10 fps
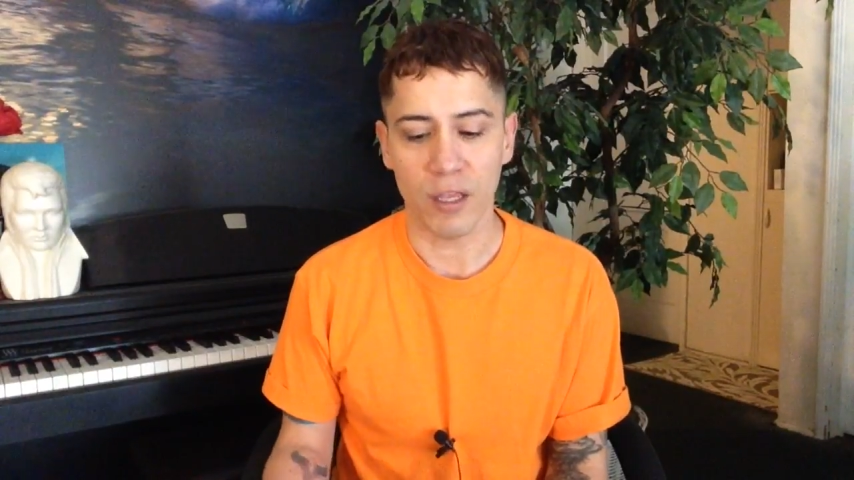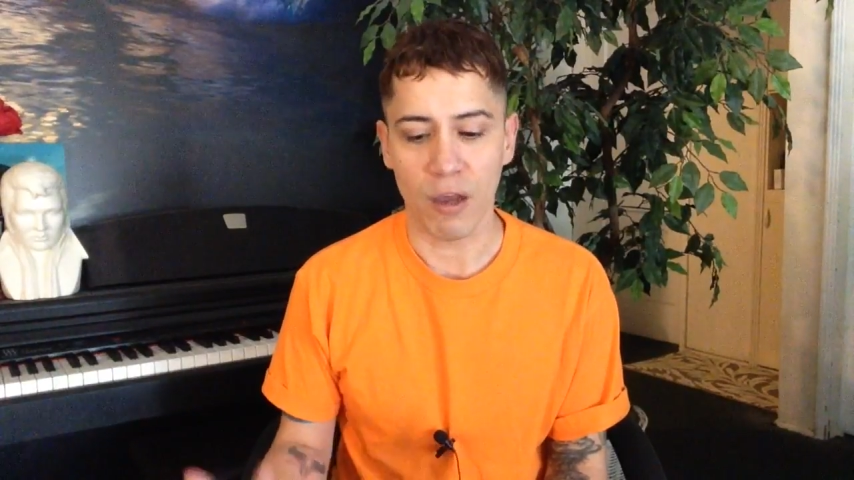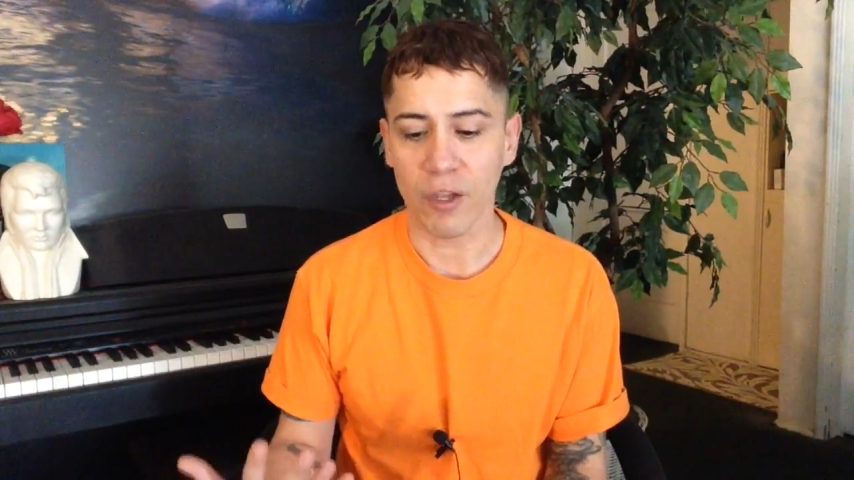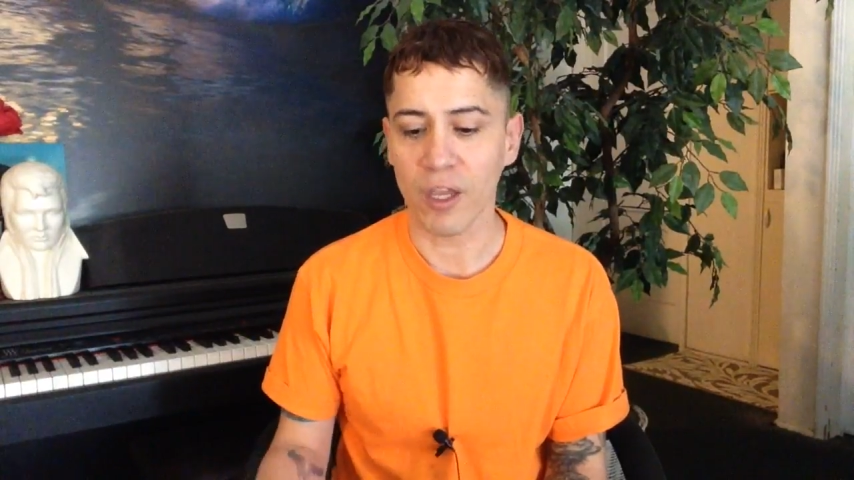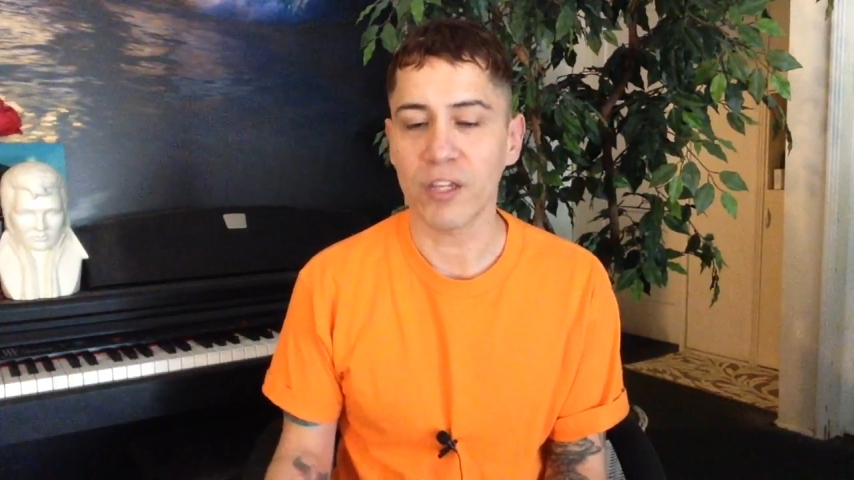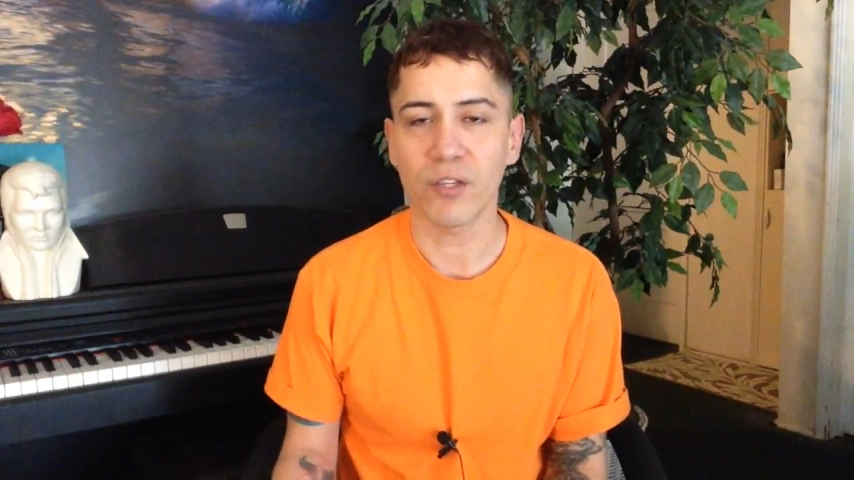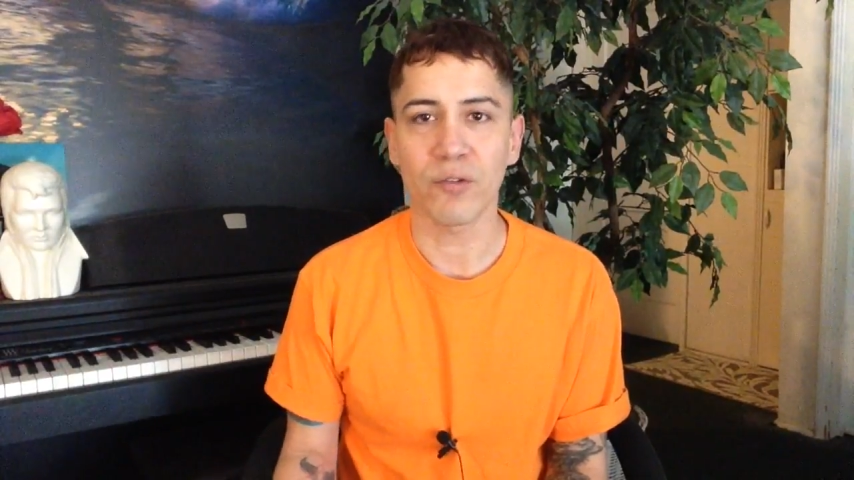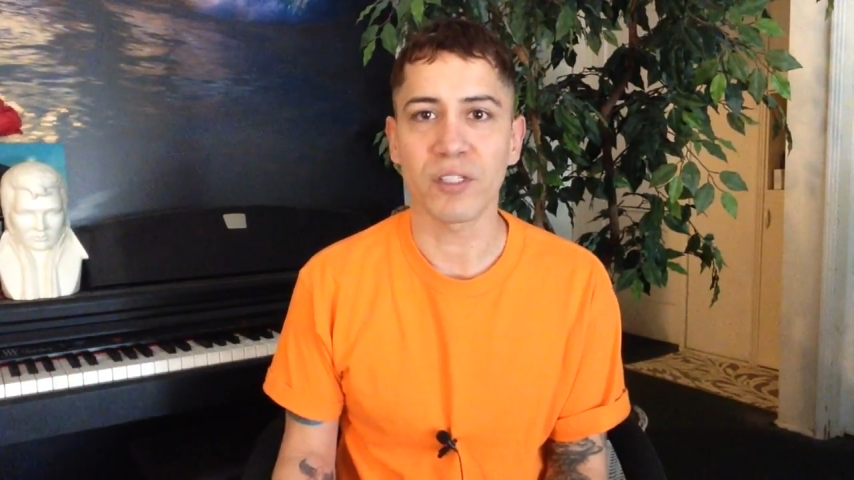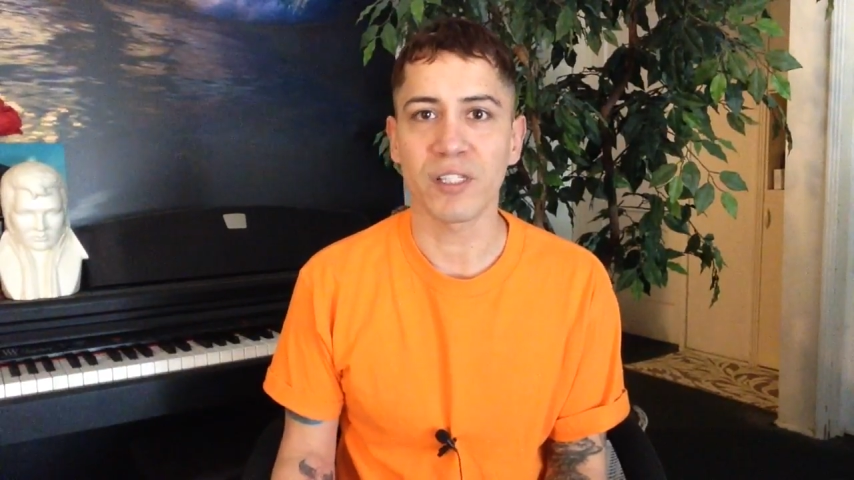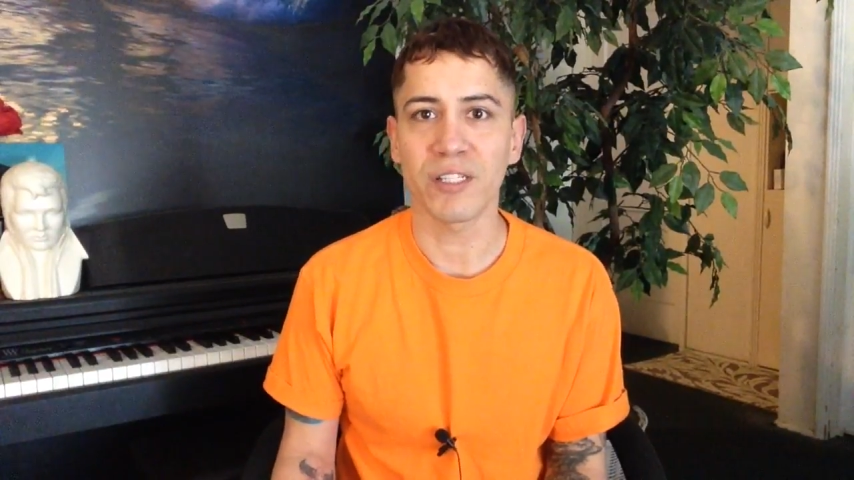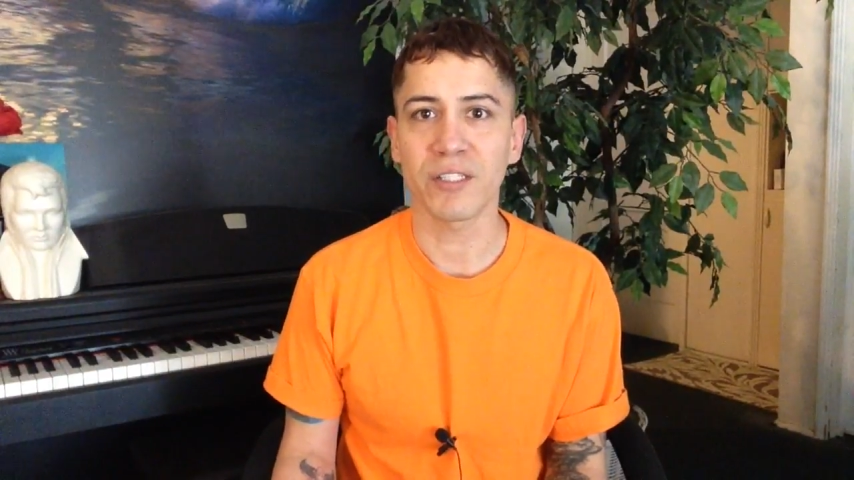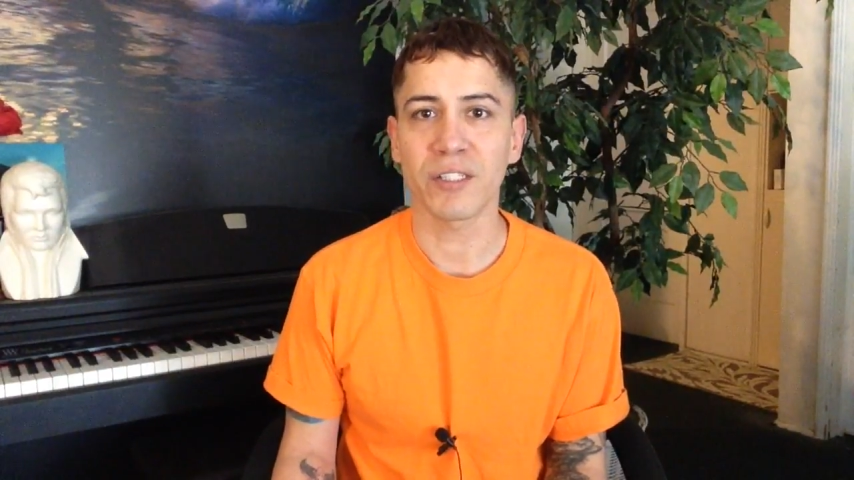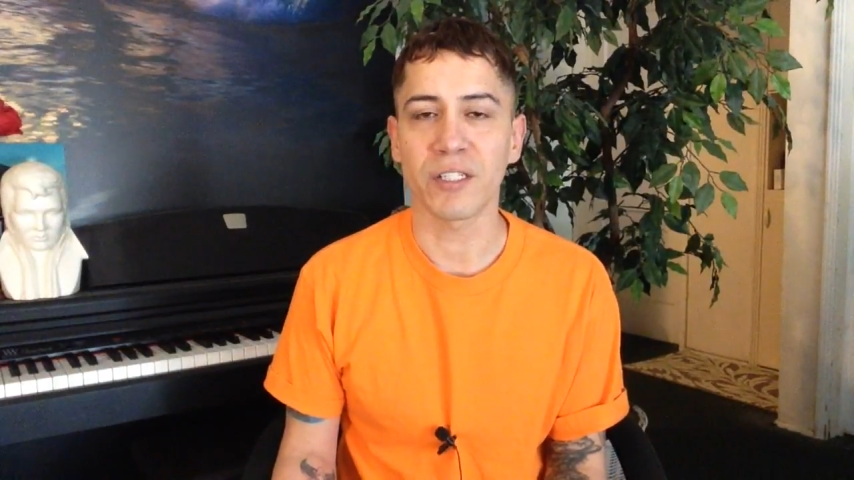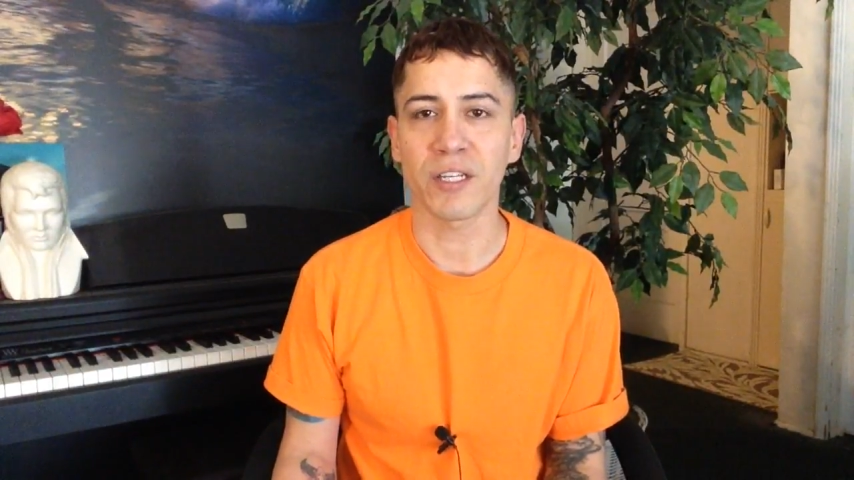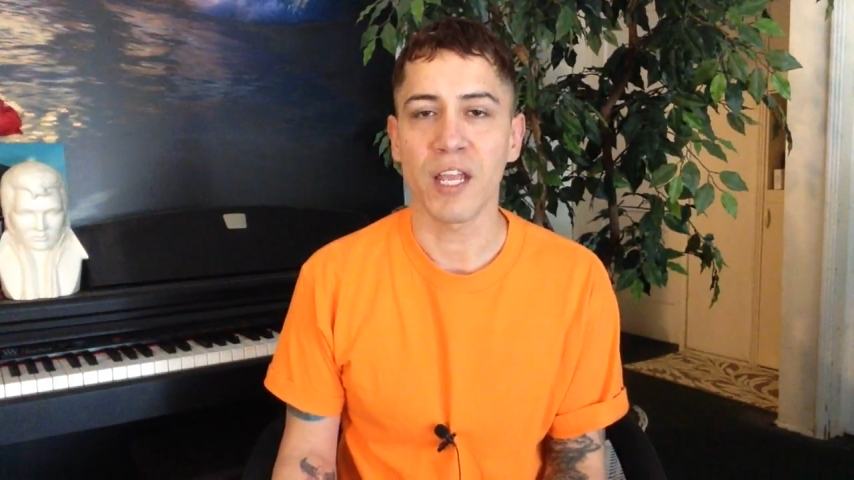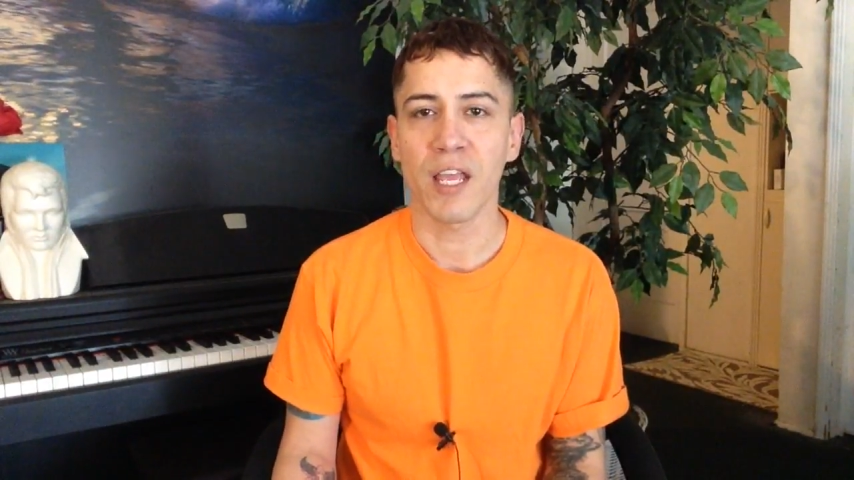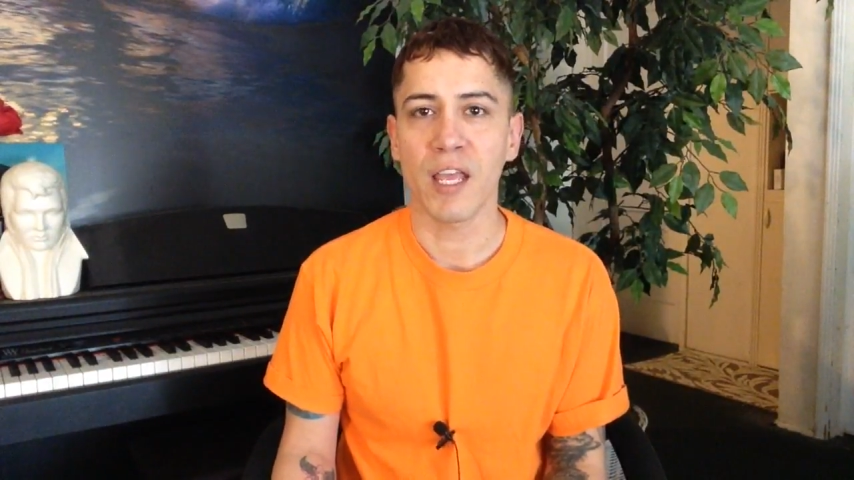All you got to do is listen